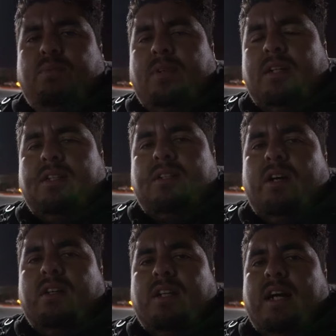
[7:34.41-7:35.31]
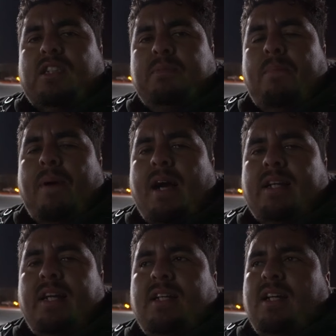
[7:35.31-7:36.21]
one called the Osmo
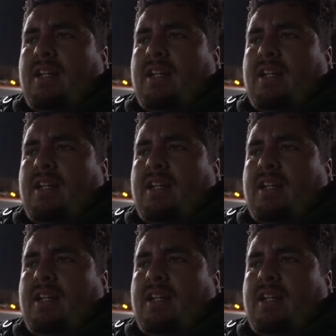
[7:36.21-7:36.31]
Pocket.